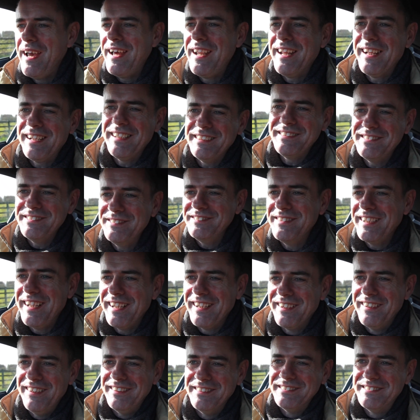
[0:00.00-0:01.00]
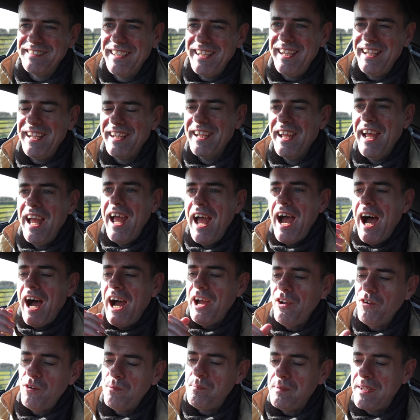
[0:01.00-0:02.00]
Man, I can do that all day.
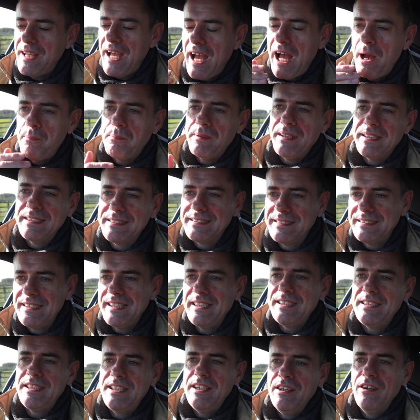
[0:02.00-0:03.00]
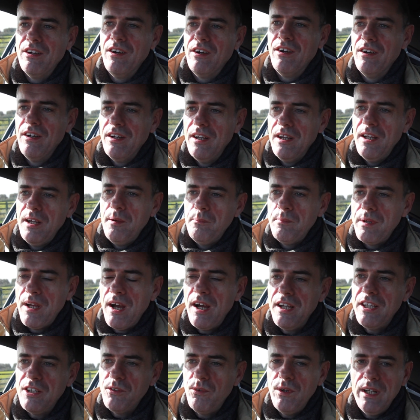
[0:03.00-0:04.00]
I would be happy to sit here
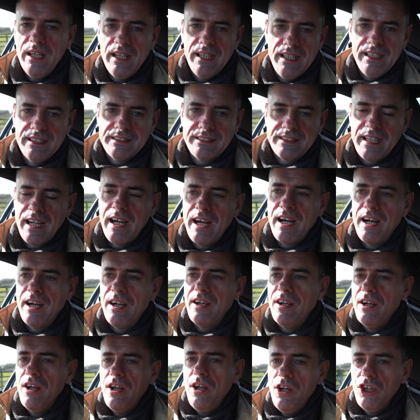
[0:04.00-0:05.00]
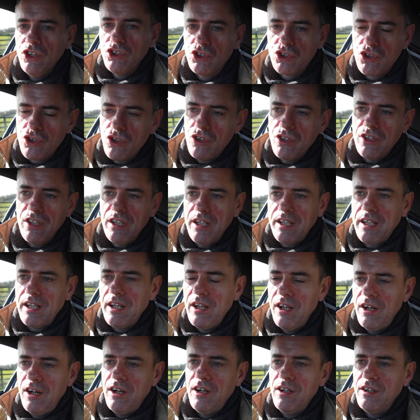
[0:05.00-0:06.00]
behind the wheel of this car,
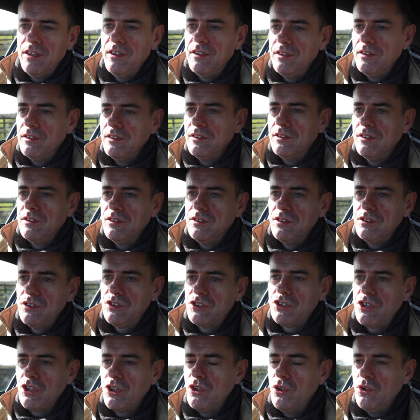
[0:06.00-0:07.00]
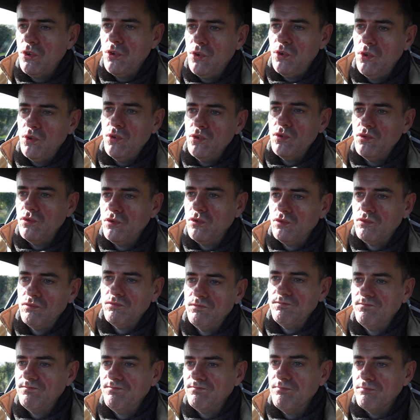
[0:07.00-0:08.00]
trundling along to
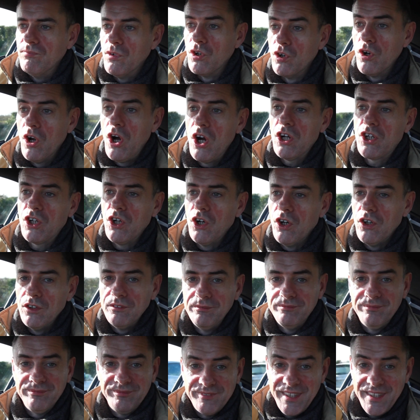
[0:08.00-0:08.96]
Morocco.